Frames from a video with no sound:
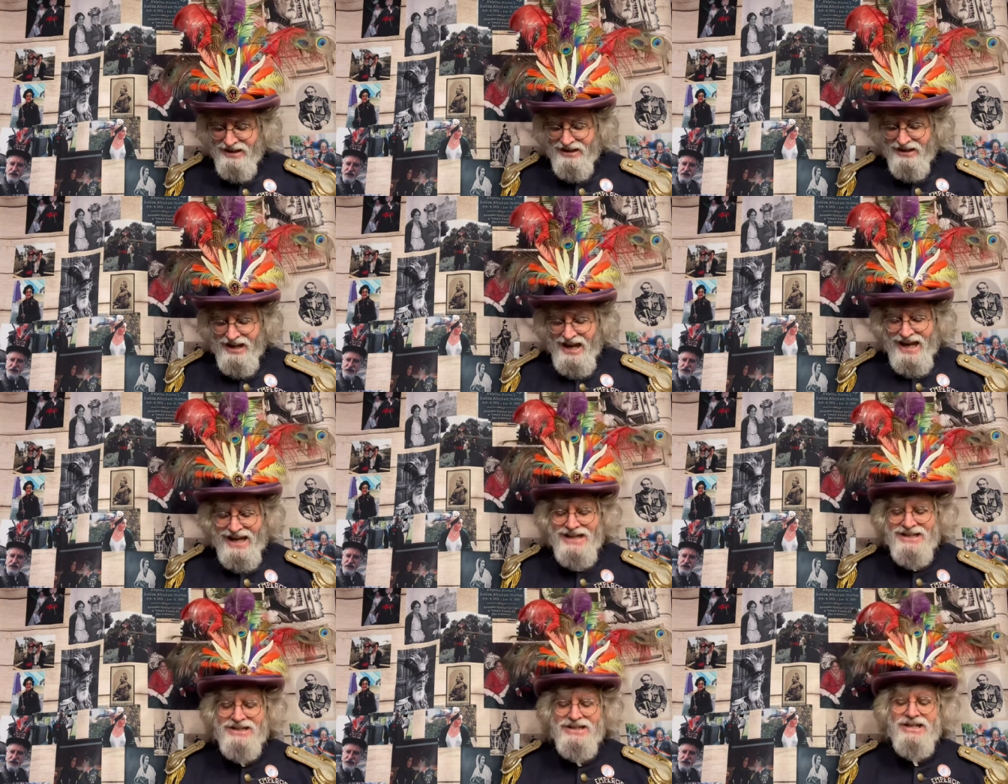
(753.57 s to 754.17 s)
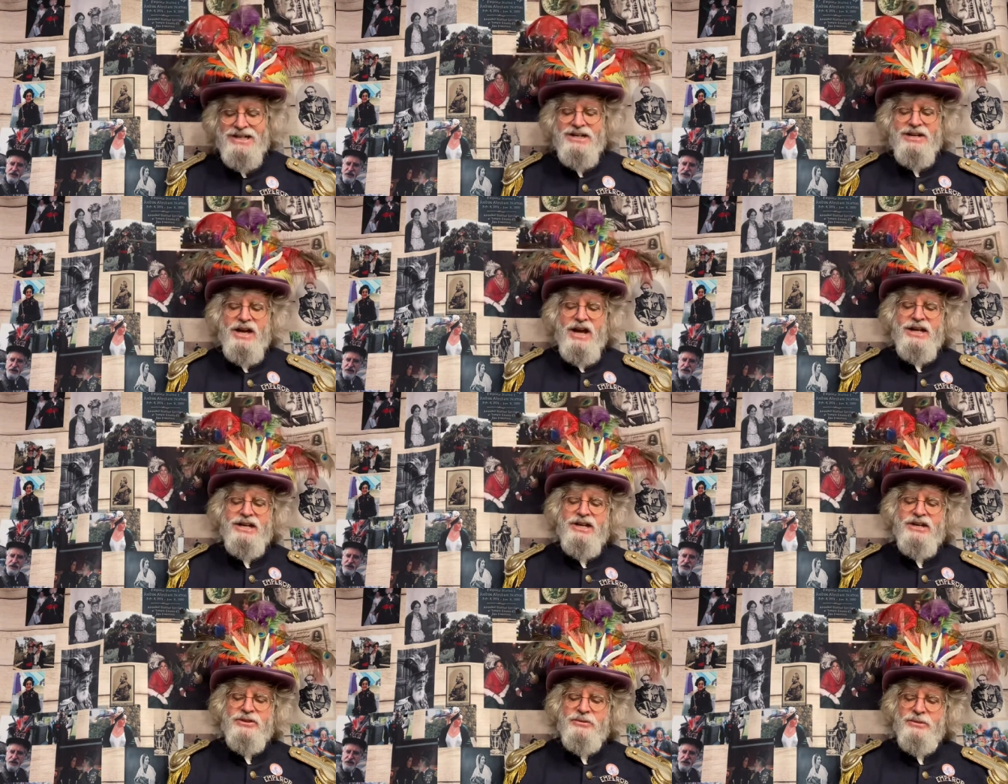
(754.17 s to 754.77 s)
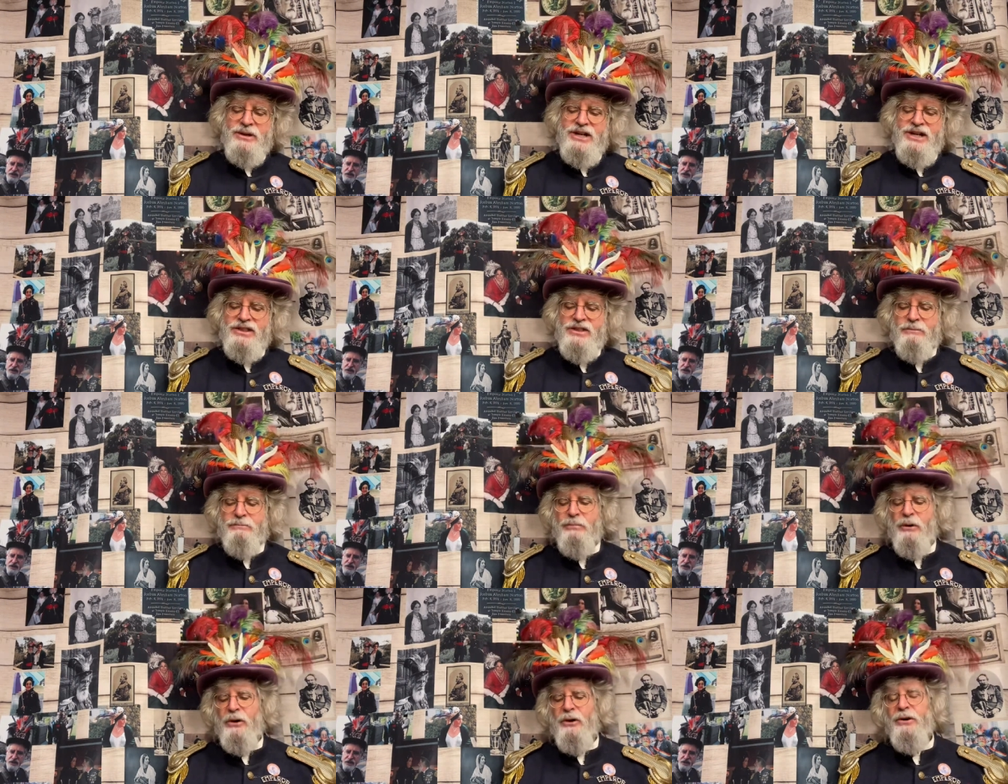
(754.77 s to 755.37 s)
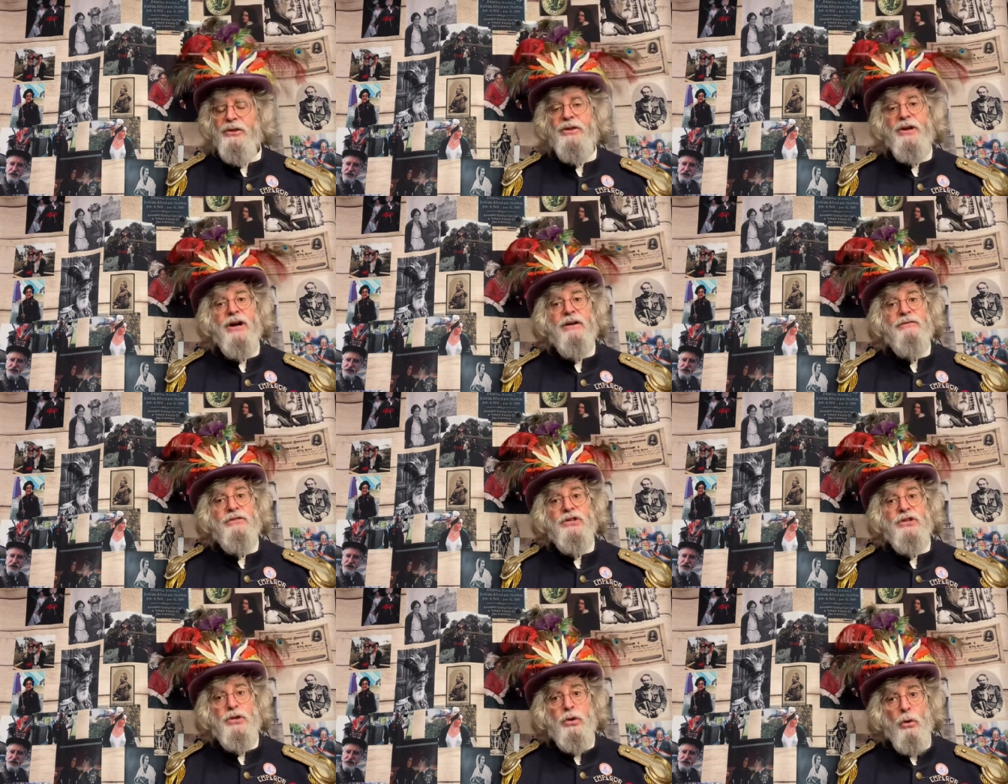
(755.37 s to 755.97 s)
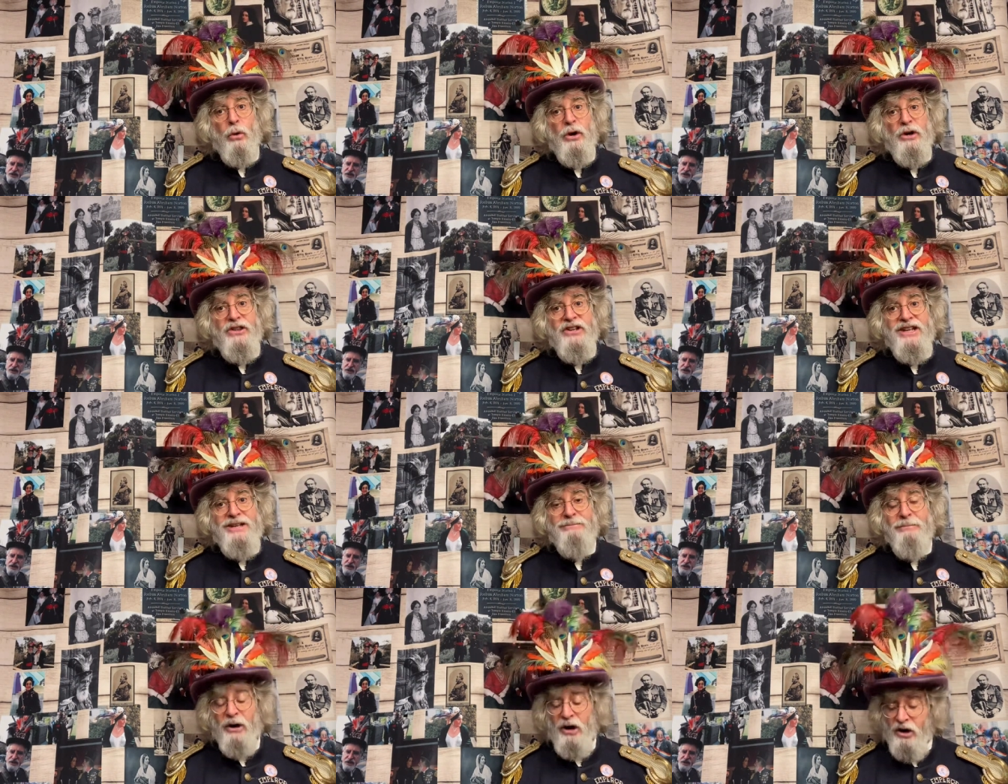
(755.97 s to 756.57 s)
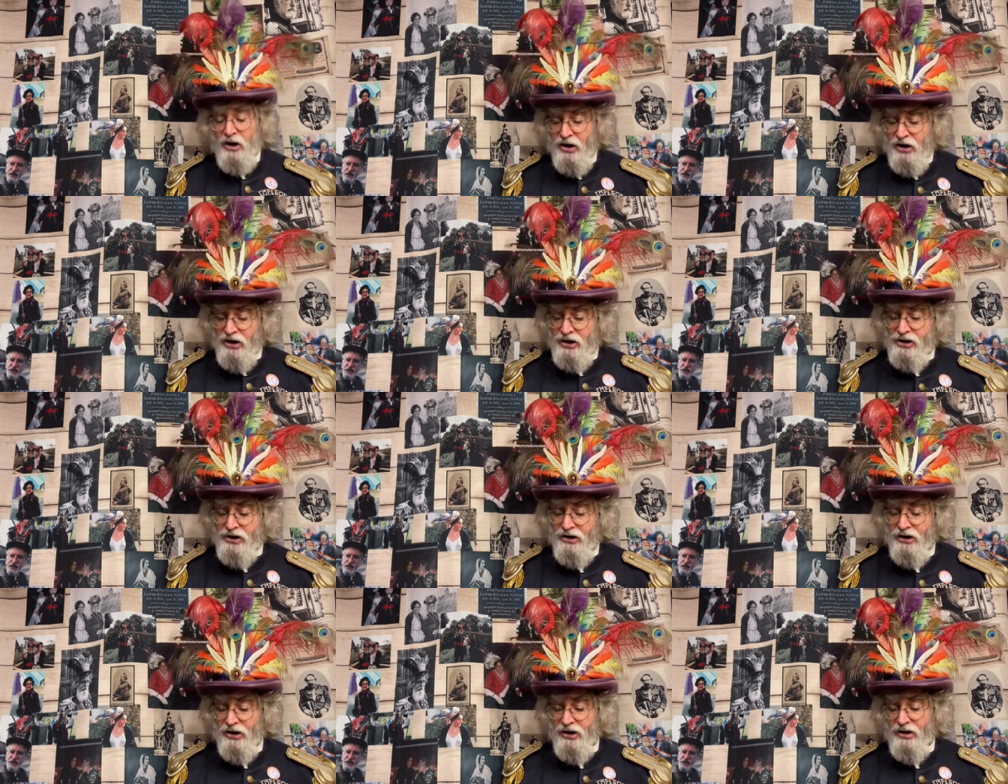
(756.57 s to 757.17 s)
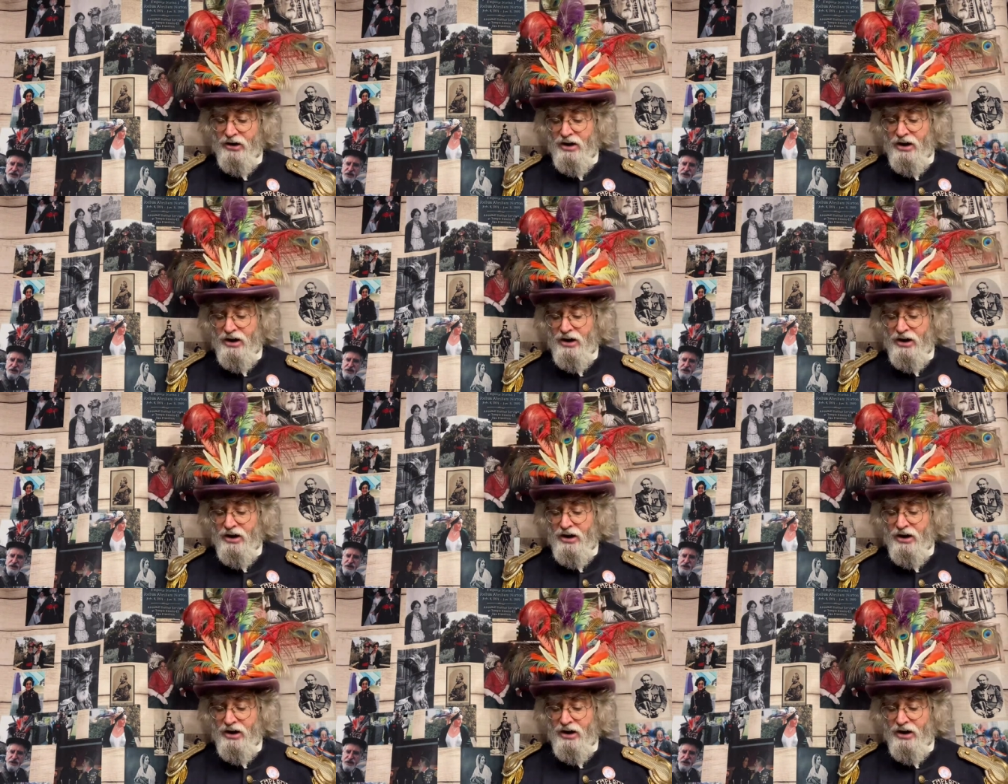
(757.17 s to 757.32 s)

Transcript: 1893, the birth of Dorothy Parker,